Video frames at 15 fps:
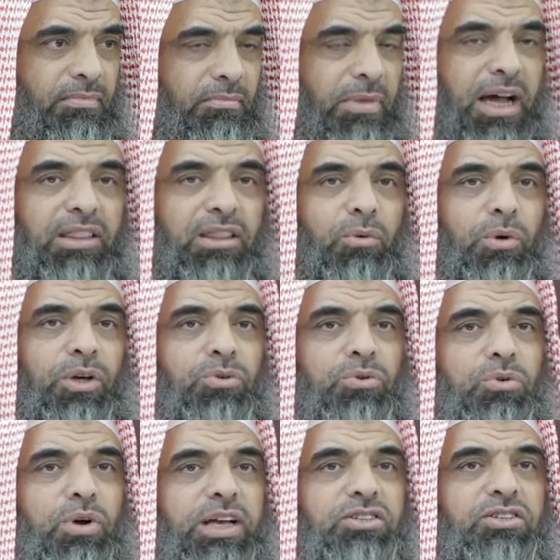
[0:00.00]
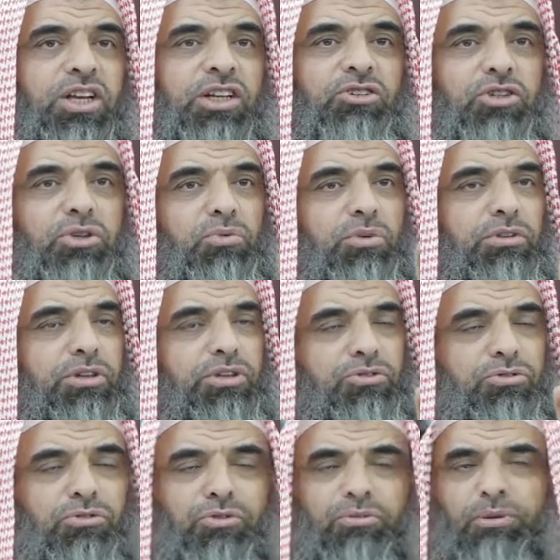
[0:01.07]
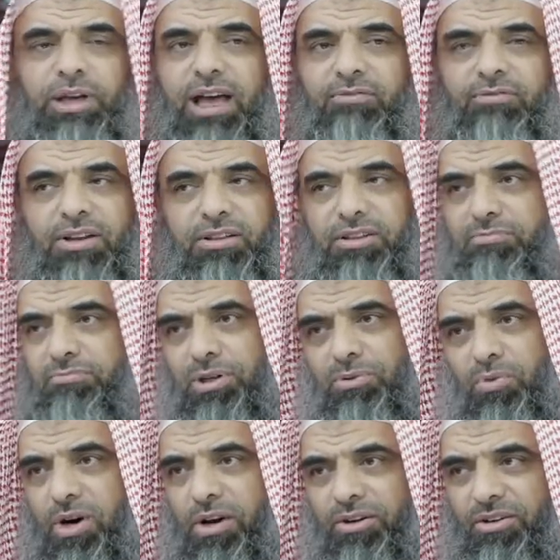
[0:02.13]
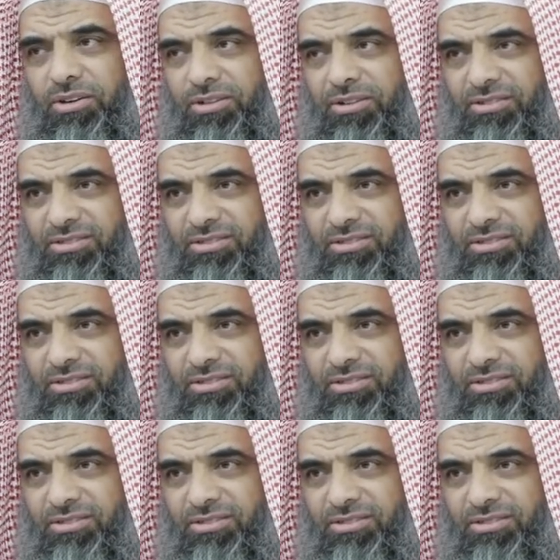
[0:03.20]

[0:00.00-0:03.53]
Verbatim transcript: By the one who has sent you with the truth, we have nothing but water.